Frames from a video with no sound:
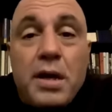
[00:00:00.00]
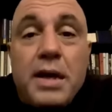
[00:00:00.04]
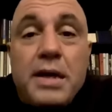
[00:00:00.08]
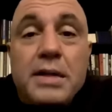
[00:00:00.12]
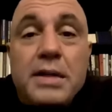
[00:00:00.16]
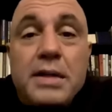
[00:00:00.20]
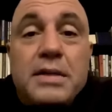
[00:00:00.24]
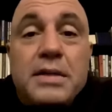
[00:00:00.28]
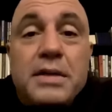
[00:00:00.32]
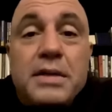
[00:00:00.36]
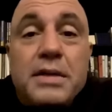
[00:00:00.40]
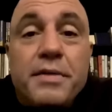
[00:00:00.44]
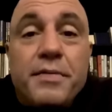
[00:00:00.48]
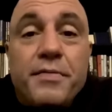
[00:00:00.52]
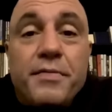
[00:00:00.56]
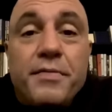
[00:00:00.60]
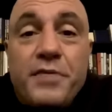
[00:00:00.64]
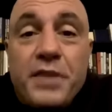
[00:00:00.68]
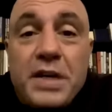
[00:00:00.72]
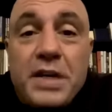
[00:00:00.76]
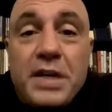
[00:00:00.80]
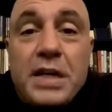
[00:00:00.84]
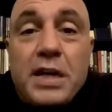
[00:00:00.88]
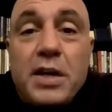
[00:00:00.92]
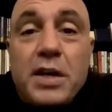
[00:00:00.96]
It's a
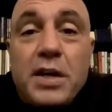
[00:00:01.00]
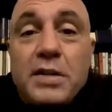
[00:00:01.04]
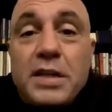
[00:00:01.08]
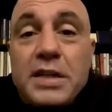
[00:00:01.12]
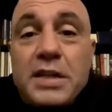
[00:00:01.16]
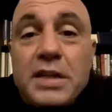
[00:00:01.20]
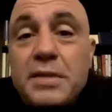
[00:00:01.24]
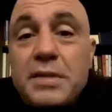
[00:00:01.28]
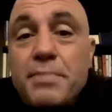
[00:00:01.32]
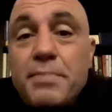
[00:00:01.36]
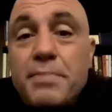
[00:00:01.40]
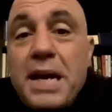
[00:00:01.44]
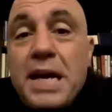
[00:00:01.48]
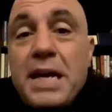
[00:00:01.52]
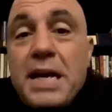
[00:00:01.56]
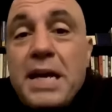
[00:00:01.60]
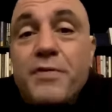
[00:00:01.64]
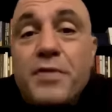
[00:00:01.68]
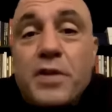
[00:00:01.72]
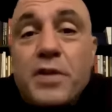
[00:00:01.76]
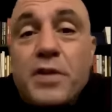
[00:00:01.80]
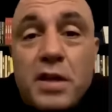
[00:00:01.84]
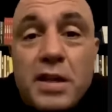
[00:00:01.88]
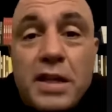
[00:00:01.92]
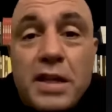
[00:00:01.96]
video that's made
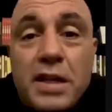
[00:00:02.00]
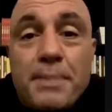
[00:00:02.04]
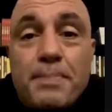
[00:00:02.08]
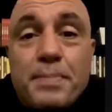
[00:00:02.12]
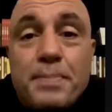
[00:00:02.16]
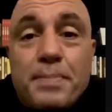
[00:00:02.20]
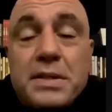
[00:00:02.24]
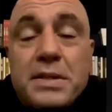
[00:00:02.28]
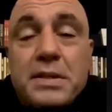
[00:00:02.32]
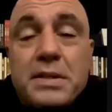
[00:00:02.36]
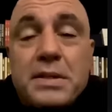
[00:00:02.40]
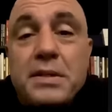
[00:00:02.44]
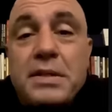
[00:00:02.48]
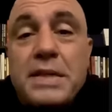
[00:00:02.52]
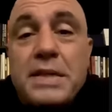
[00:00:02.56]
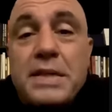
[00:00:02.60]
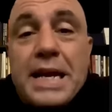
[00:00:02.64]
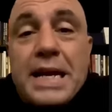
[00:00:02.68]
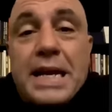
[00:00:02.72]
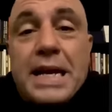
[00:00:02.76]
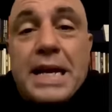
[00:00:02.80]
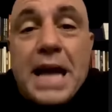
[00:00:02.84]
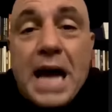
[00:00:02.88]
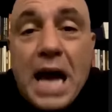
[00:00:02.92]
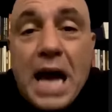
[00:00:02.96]
of clips
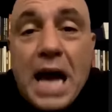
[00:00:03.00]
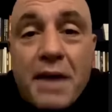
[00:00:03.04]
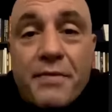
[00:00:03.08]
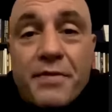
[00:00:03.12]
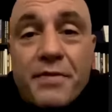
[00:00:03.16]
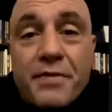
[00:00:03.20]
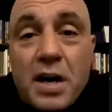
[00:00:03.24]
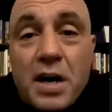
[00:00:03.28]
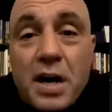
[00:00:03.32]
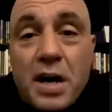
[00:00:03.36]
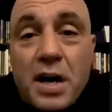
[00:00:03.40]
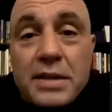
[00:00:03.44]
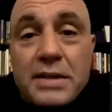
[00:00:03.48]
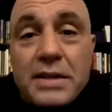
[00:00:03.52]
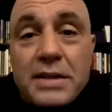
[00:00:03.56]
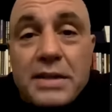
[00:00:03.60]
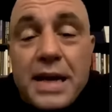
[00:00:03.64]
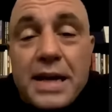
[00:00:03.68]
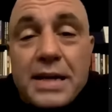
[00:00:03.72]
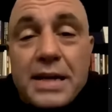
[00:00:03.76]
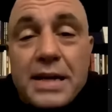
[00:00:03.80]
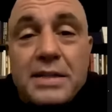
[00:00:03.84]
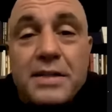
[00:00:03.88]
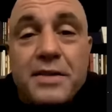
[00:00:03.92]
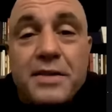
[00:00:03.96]
taken out of
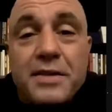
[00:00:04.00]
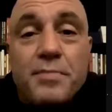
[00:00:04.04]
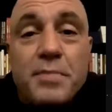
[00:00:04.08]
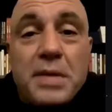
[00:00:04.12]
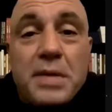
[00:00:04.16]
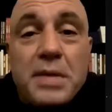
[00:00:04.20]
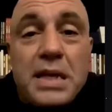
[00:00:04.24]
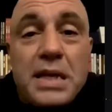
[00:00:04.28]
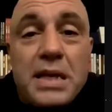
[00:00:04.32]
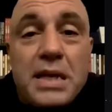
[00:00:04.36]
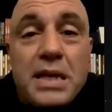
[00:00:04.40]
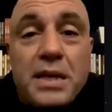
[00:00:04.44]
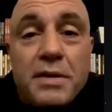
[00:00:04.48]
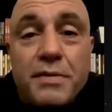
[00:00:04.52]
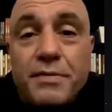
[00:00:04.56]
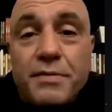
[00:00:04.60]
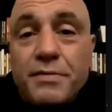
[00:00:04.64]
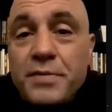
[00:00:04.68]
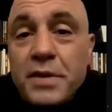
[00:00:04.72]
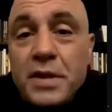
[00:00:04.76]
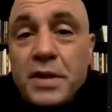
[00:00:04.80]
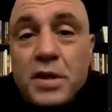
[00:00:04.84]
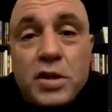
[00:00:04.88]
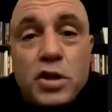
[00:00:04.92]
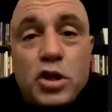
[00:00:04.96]
context of me, of
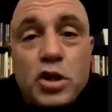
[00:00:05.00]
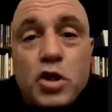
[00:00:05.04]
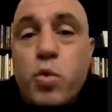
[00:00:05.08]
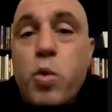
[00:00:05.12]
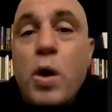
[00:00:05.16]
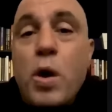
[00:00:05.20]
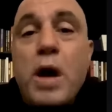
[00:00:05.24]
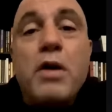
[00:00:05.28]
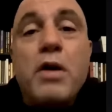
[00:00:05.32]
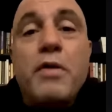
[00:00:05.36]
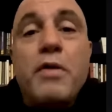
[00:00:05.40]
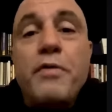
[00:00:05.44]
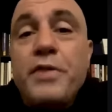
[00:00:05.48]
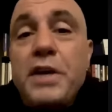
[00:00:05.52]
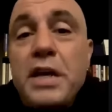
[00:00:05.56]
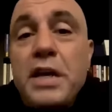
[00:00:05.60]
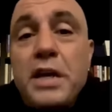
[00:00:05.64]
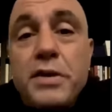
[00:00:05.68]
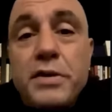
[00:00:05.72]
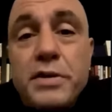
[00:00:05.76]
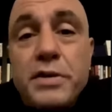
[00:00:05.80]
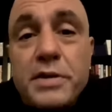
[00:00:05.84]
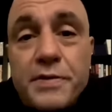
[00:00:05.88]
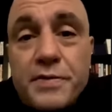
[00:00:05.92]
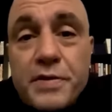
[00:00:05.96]
12
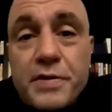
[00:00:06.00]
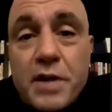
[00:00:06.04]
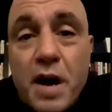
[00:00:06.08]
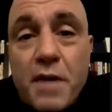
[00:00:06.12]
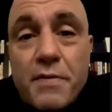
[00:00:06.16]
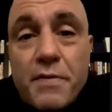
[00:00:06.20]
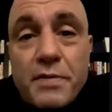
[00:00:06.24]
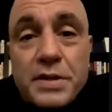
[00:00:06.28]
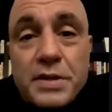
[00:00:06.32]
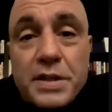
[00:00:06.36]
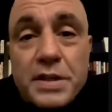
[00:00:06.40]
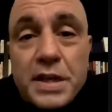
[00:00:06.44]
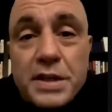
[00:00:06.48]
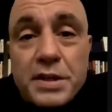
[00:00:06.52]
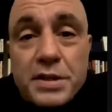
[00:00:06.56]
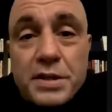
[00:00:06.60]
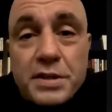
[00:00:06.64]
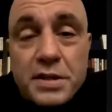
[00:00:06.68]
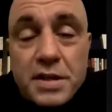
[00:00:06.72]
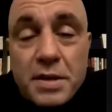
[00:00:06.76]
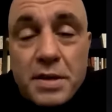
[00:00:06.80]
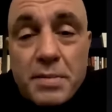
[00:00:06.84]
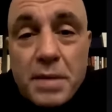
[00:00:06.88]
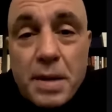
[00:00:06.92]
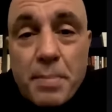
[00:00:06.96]
years of
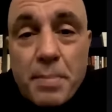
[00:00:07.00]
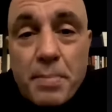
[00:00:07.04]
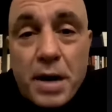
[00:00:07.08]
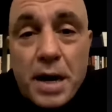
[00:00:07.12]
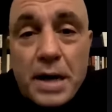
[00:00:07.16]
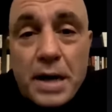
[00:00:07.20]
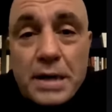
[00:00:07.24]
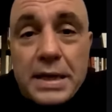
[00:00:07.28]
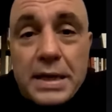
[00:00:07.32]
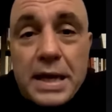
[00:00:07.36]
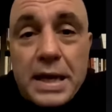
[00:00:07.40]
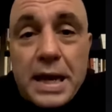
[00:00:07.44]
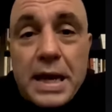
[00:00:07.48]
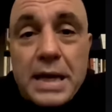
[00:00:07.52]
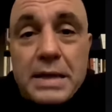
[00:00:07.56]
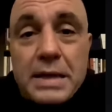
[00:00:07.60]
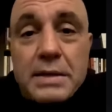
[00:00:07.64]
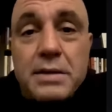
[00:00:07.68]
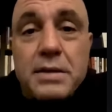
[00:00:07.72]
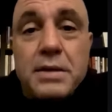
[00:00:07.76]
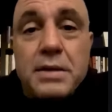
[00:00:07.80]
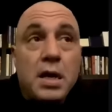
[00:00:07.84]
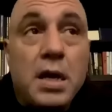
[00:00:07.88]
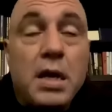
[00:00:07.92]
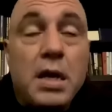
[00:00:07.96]
conversations on my
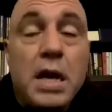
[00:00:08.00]
podcast.